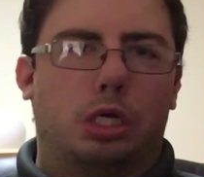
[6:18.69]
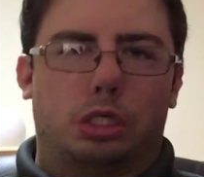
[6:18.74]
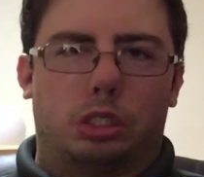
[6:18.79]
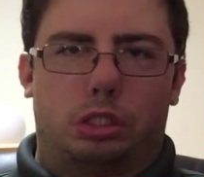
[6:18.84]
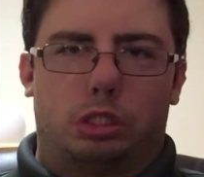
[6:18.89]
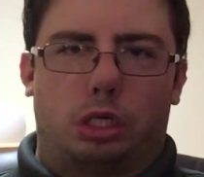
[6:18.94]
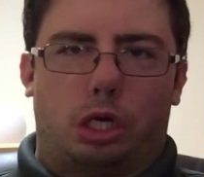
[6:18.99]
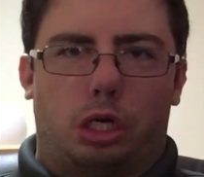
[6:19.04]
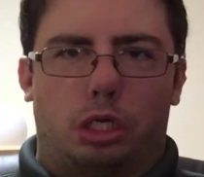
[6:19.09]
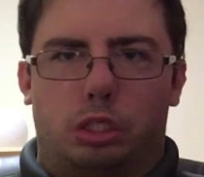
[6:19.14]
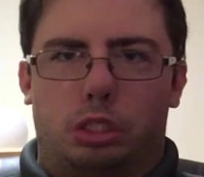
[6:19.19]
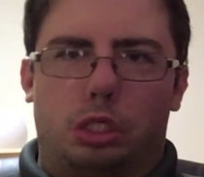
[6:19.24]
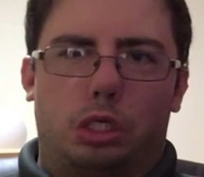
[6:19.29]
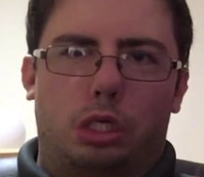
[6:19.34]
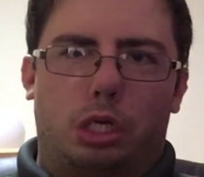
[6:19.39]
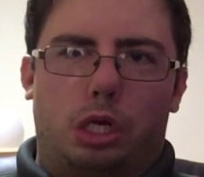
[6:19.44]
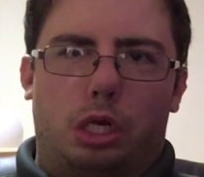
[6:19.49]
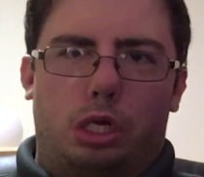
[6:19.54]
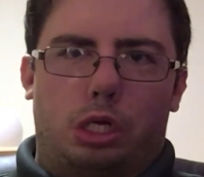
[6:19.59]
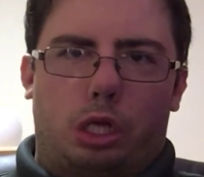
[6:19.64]
So
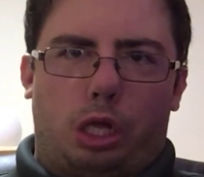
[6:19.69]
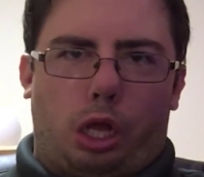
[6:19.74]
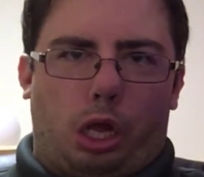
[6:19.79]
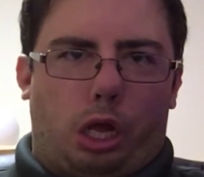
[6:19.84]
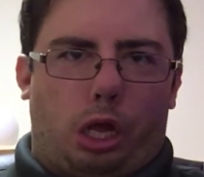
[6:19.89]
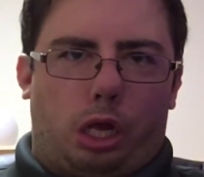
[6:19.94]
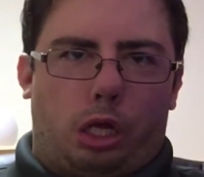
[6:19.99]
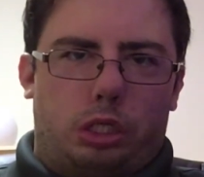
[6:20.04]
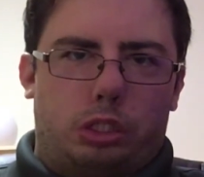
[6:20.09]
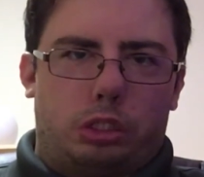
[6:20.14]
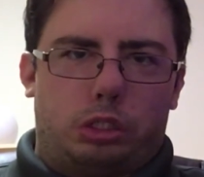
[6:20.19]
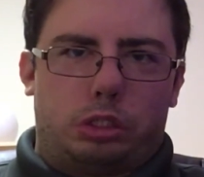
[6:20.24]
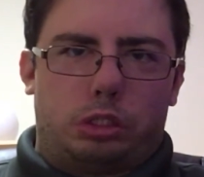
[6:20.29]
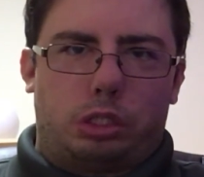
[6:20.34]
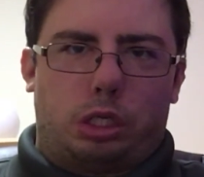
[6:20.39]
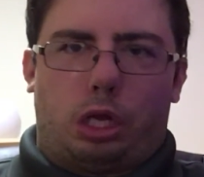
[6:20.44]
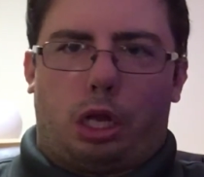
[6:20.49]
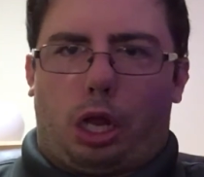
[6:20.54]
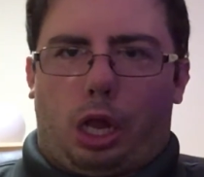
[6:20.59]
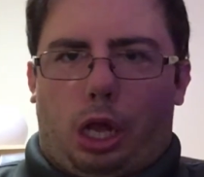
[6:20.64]

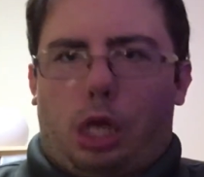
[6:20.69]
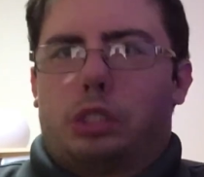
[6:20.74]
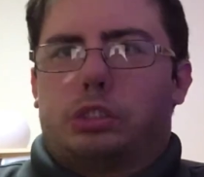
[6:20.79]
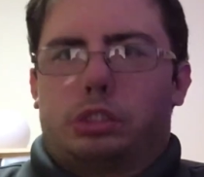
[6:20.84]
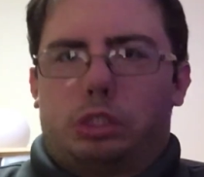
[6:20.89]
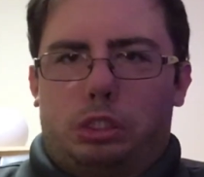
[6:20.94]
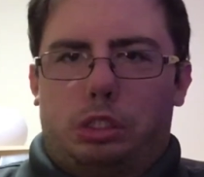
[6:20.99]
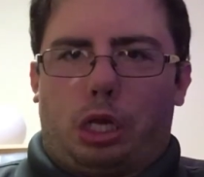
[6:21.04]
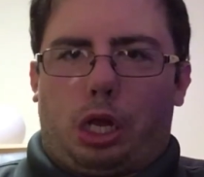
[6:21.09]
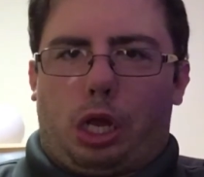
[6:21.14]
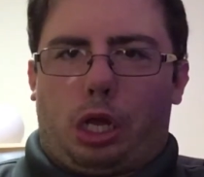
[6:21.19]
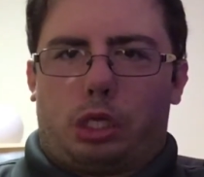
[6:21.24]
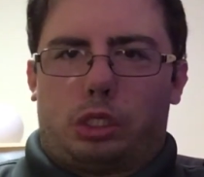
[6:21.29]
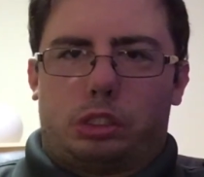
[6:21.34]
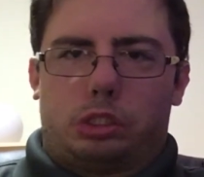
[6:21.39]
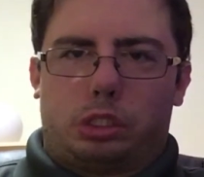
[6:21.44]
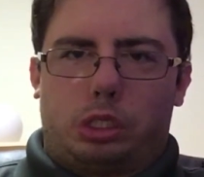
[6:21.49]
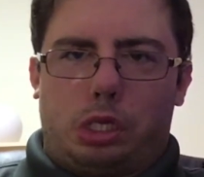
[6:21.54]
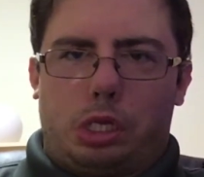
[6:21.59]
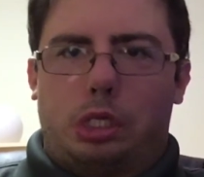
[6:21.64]
that I would not
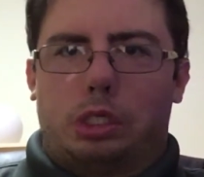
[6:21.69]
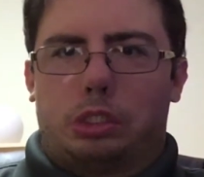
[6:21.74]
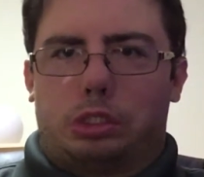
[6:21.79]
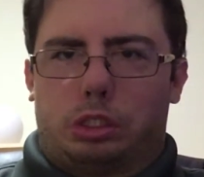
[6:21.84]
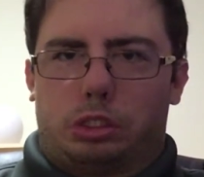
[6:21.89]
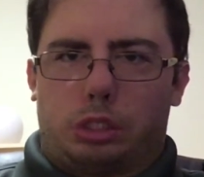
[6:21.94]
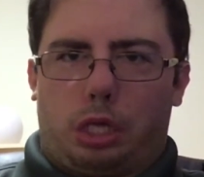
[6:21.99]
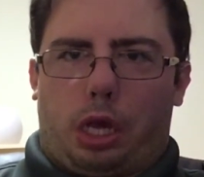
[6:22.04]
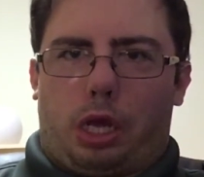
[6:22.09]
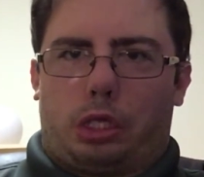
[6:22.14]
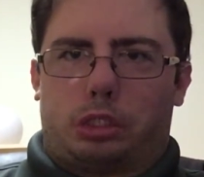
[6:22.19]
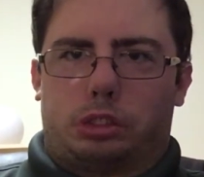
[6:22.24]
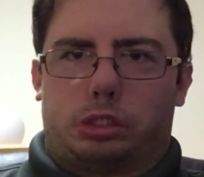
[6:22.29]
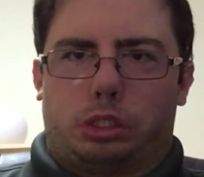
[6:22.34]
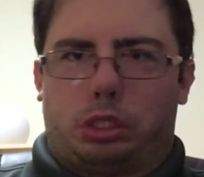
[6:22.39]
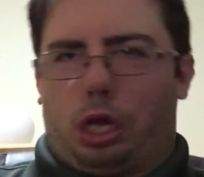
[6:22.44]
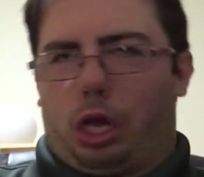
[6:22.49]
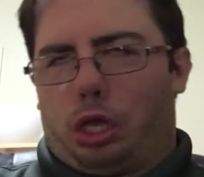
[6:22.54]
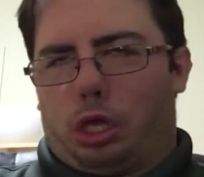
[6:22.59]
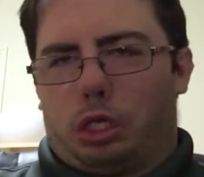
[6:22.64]
use
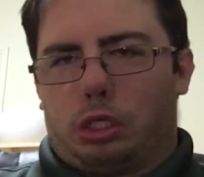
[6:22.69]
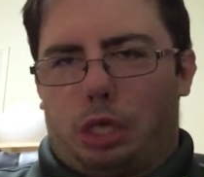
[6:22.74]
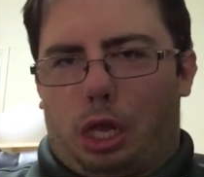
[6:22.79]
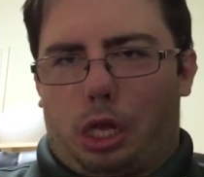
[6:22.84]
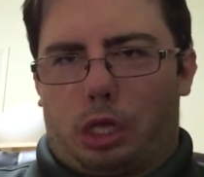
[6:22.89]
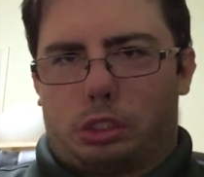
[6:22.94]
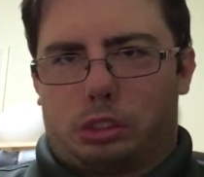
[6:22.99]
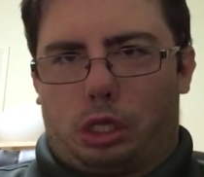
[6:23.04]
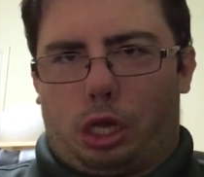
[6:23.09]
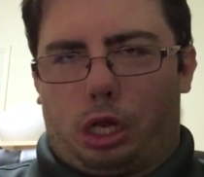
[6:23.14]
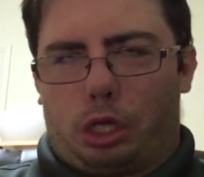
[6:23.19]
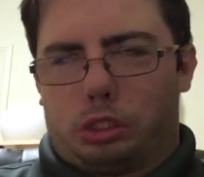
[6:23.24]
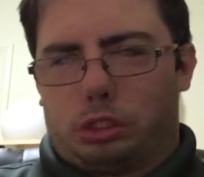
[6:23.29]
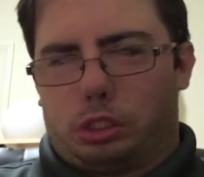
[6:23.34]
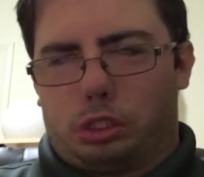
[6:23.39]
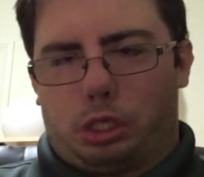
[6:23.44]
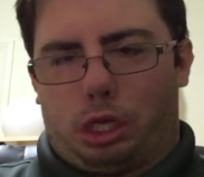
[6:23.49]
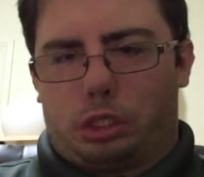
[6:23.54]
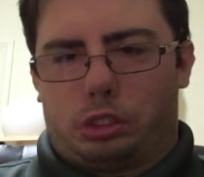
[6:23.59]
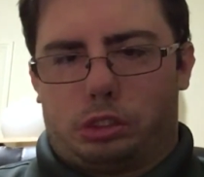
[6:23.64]
fabric on a laptop,
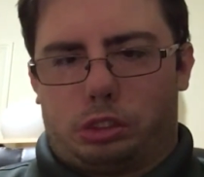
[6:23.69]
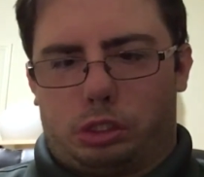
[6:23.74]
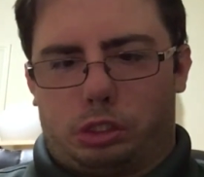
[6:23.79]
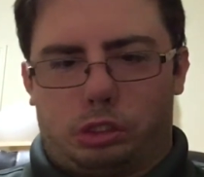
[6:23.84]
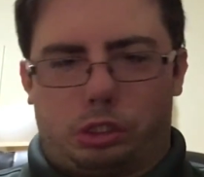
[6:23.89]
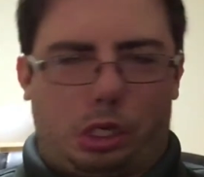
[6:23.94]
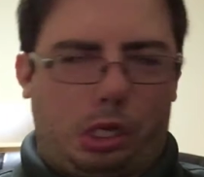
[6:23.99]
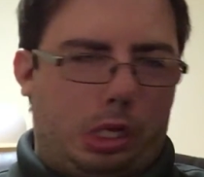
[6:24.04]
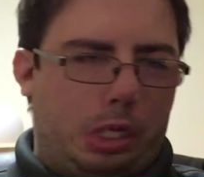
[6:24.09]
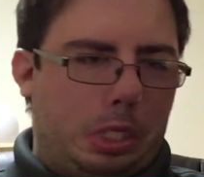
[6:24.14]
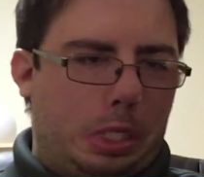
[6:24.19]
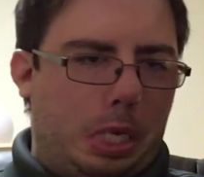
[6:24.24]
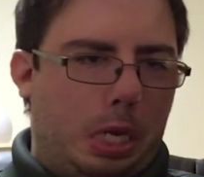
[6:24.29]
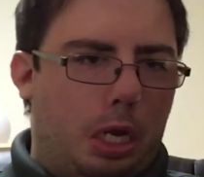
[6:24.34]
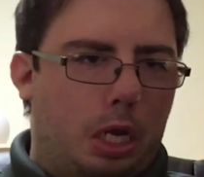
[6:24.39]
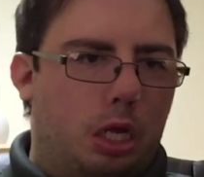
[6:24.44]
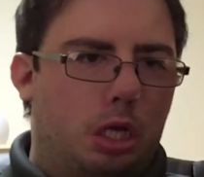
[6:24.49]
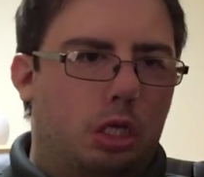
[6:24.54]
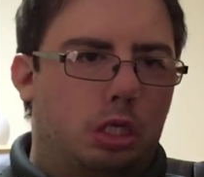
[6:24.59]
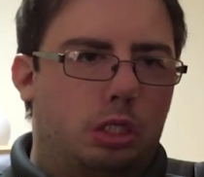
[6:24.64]
but that's just me.
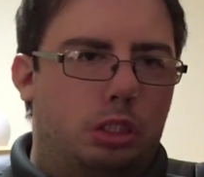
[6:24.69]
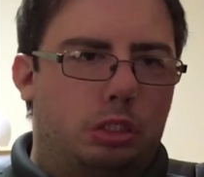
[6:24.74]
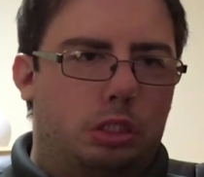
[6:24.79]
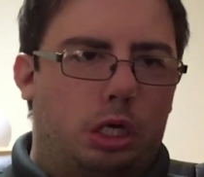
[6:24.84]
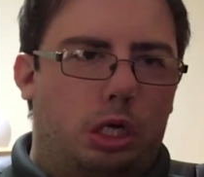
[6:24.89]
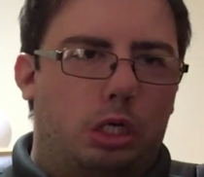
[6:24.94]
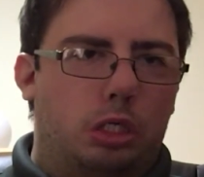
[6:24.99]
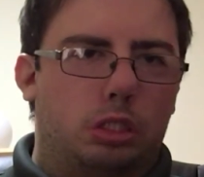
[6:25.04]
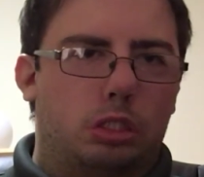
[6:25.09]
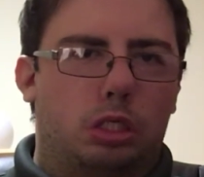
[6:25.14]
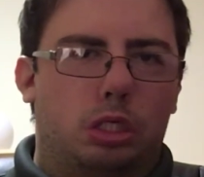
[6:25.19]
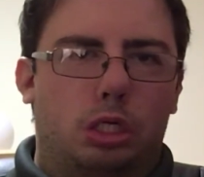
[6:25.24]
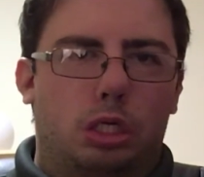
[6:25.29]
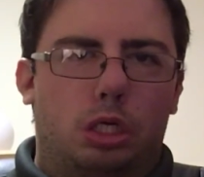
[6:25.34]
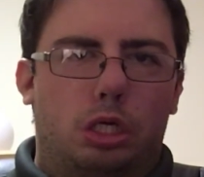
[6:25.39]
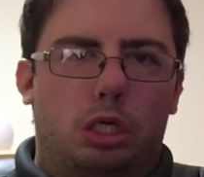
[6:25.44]
So